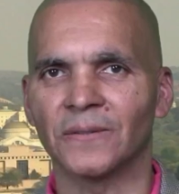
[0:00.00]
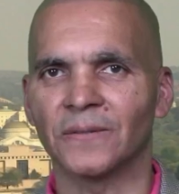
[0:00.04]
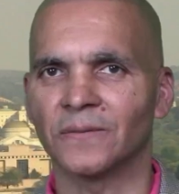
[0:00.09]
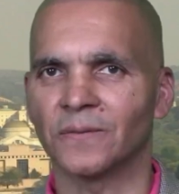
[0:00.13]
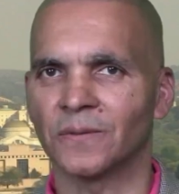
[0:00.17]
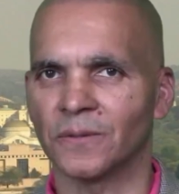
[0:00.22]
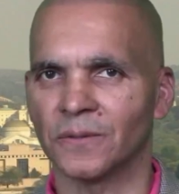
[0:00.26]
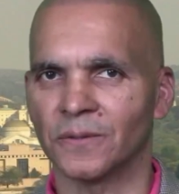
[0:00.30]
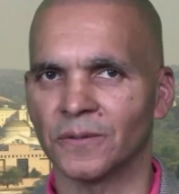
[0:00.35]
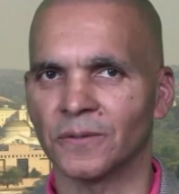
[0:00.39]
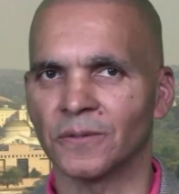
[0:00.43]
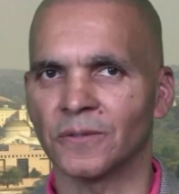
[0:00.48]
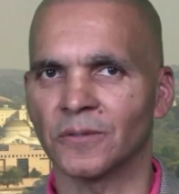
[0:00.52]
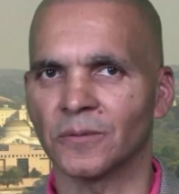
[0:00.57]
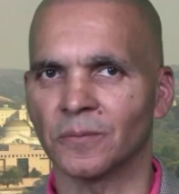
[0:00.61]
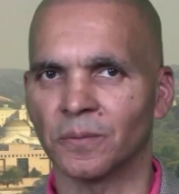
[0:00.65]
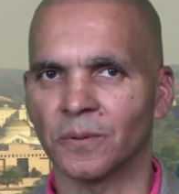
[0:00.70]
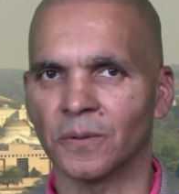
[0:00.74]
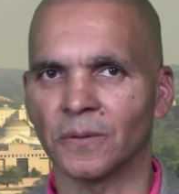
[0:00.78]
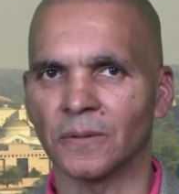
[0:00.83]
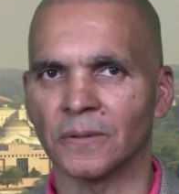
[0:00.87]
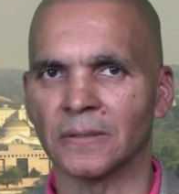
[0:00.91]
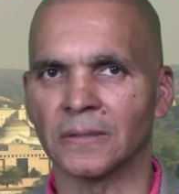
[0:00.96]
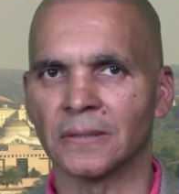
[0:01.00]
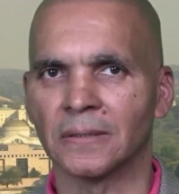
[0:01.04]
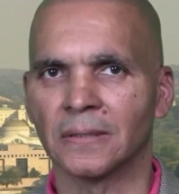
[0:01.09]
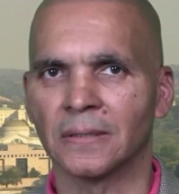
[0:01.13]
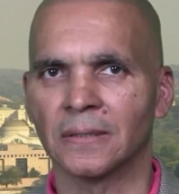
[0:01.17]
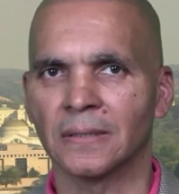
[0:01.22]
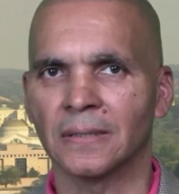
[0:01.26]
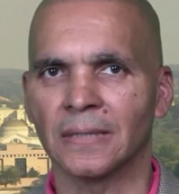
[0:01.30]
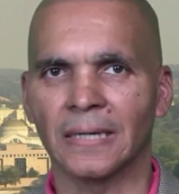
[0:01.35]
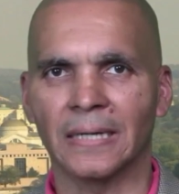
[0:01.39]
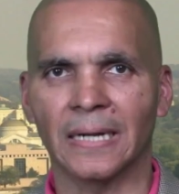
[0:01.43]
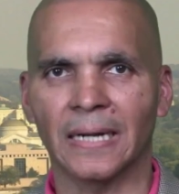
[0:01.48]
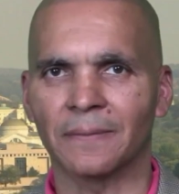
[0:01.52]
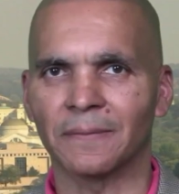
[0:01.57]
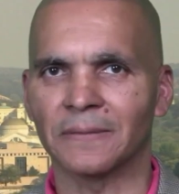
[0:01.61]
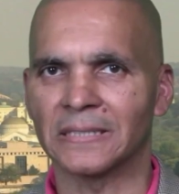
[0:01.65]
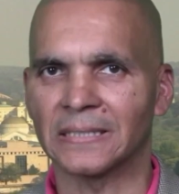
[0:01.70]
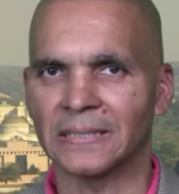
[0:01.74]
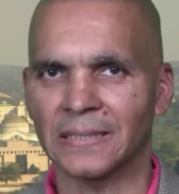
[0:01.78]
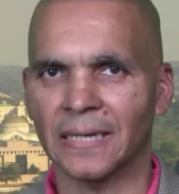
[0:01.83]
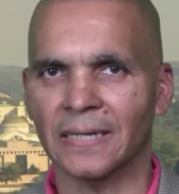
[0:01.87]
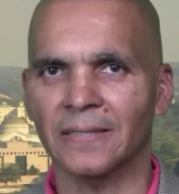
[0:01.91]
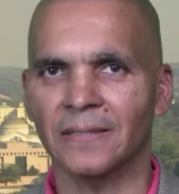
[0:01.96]
and for your support, and have a
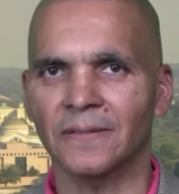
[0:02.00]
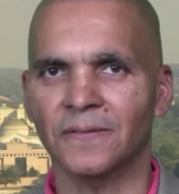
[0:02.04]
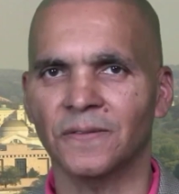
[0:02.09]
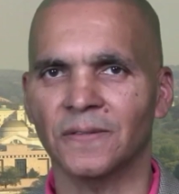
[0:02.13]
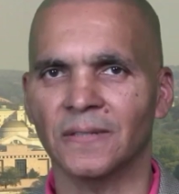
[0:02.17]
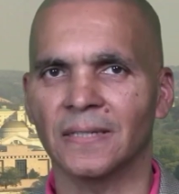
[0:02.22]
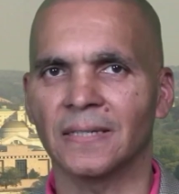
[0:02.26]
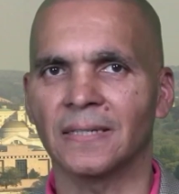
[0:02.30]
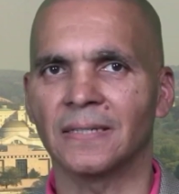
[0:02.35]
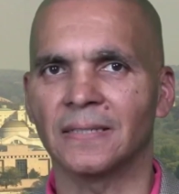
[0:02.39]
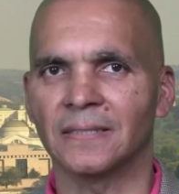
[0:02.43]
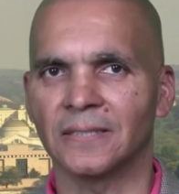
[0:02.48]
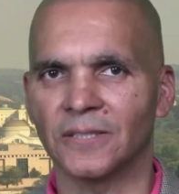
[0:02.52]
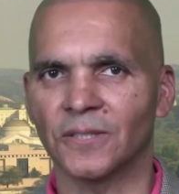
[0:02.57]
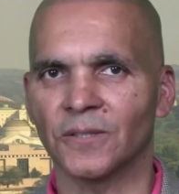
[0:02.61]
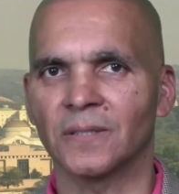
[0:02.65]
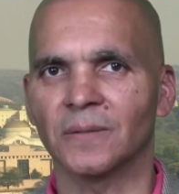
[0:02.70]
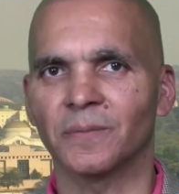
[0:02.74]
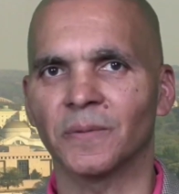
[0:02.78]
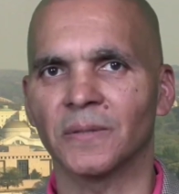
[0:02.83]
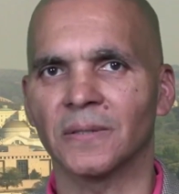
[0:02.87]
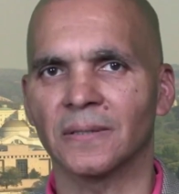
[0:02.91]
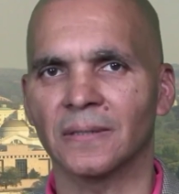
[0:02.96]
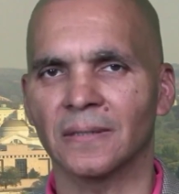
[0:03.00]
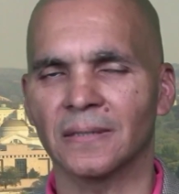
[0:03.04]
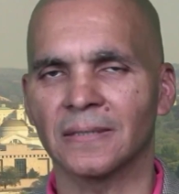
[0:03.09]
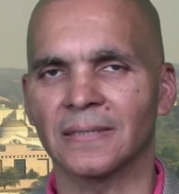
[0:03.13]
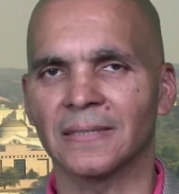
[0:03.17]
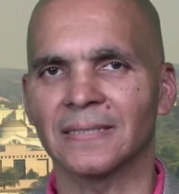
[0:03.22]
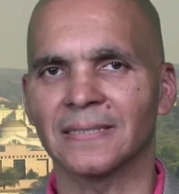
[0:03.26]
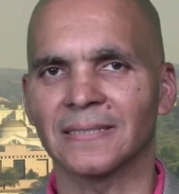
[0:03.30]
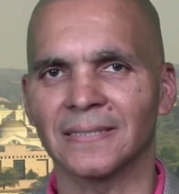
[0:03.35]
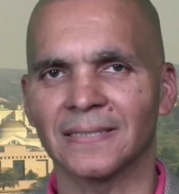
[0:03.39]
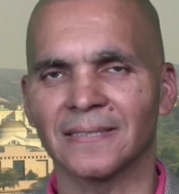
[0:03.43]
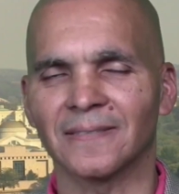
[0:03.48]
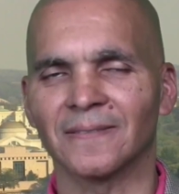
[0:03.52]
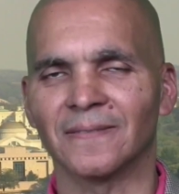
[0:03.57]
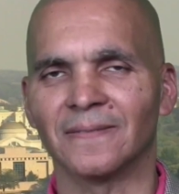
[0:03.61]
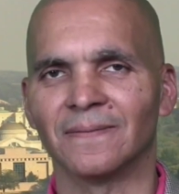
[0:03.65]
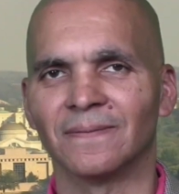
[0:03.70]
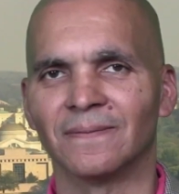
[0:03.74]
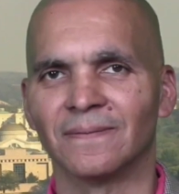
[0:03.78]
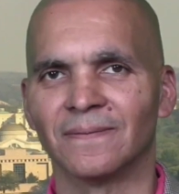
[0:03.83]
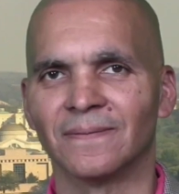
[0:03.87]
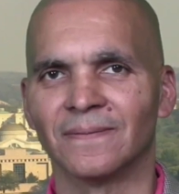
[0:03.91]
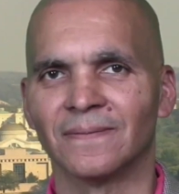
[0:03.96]
safe and enjoyable holiday season.